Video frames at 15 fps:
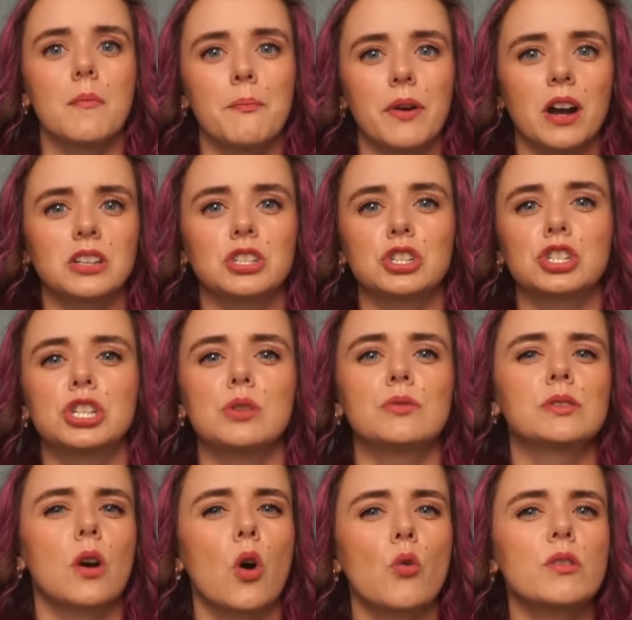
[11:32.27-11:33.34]
but she
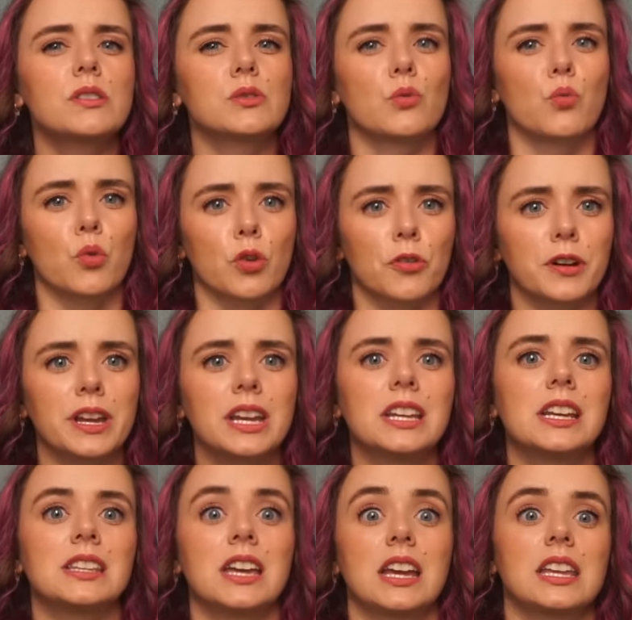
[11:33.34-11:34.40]
was always
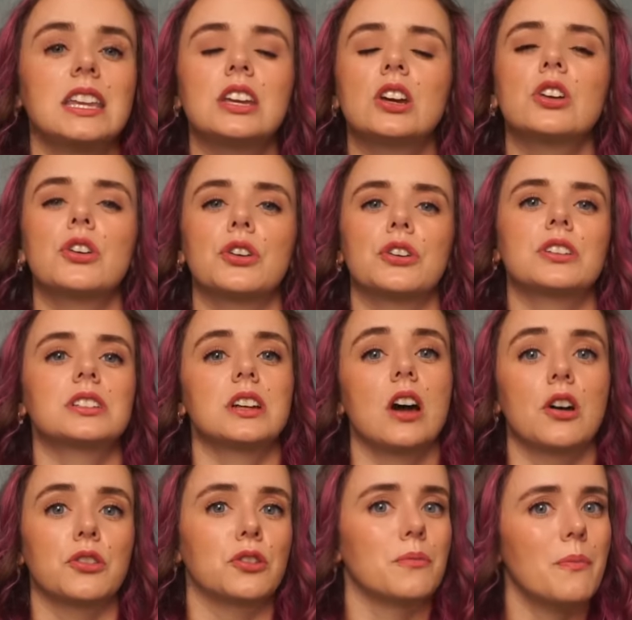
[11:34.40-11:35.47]
worried that he could hurt
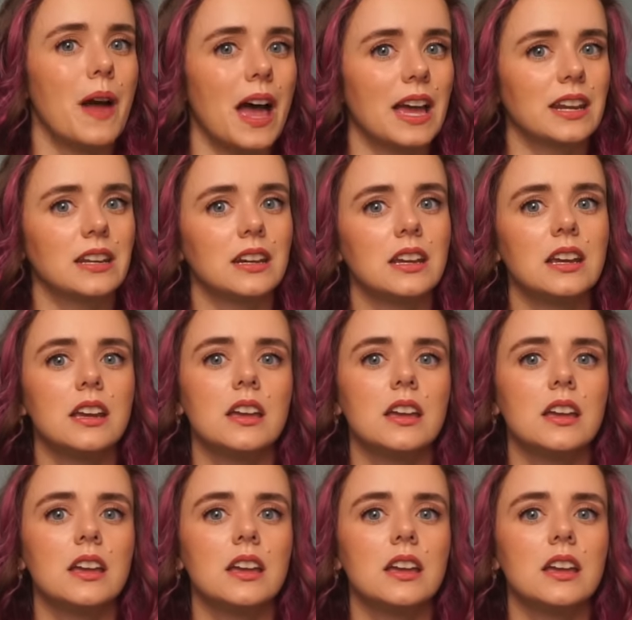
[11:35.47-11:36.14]
other men.